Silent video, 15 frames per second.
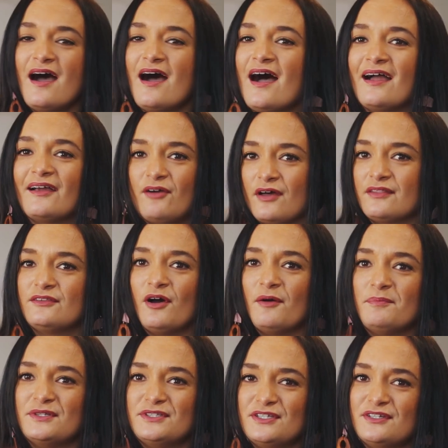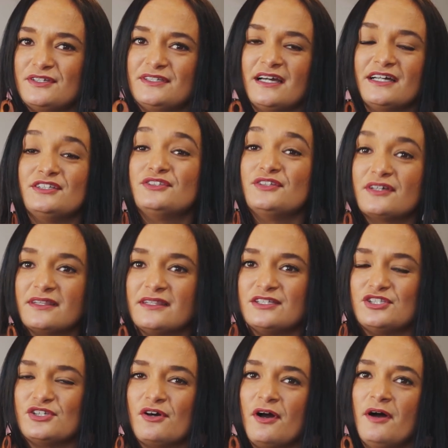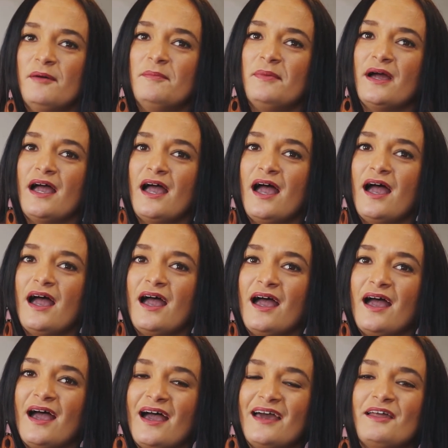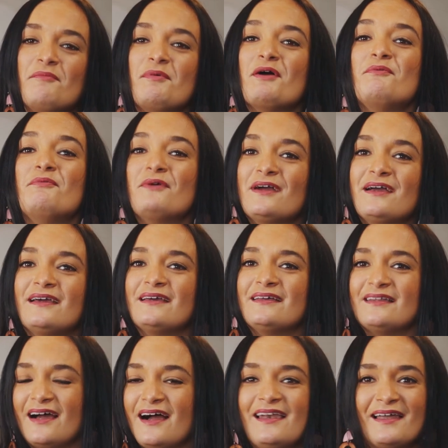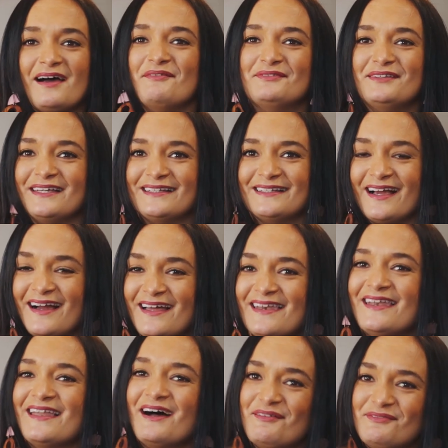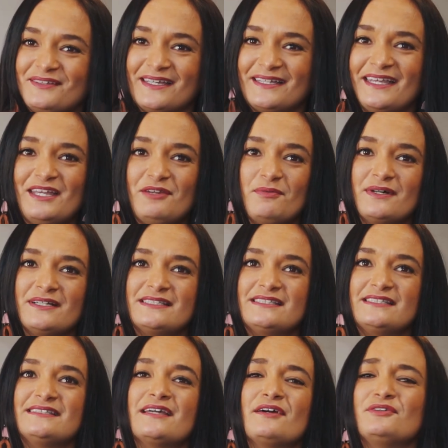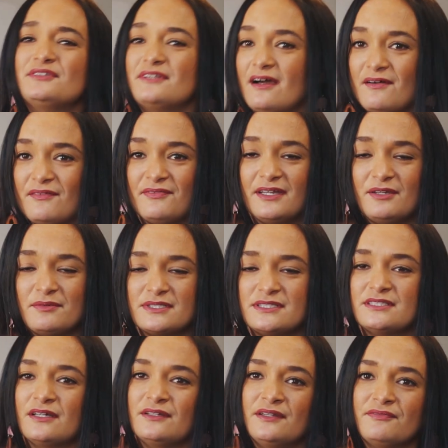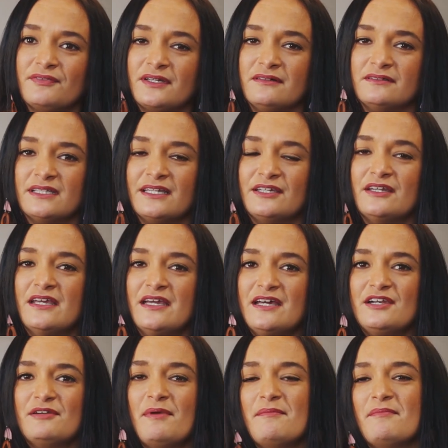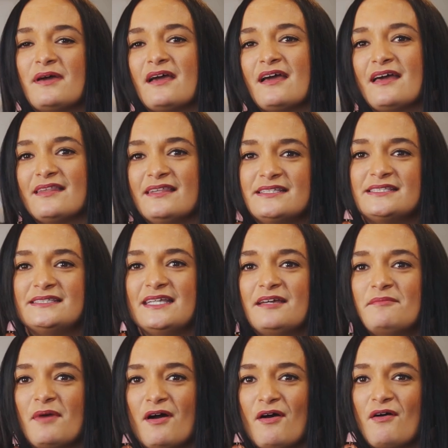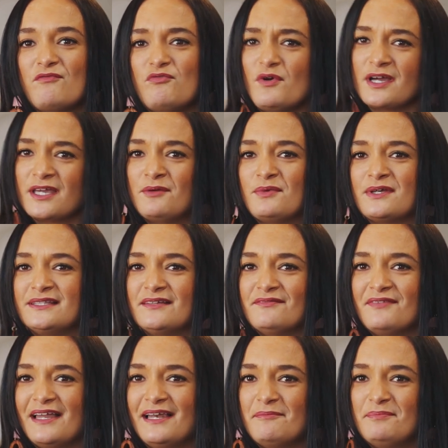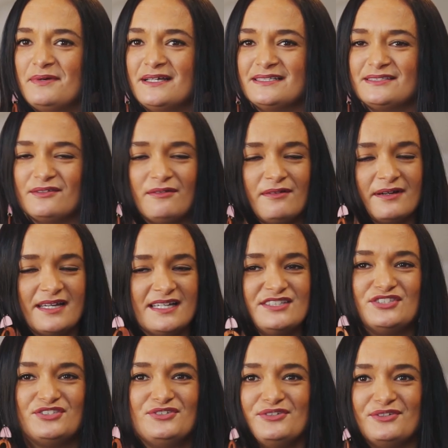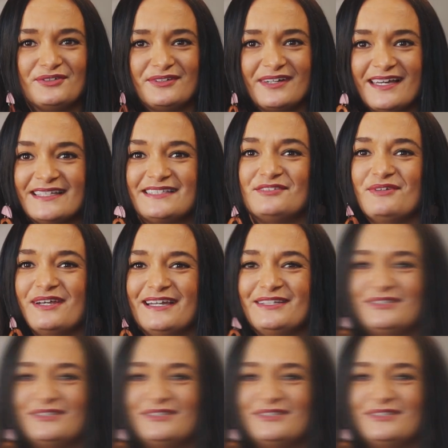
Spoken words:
I got the opportunity, I took the job, and oh my word, I loved it. I loved it. It was so tough. It was so difficult. And remember, the stigma of working with developers, oh, it's true. It's really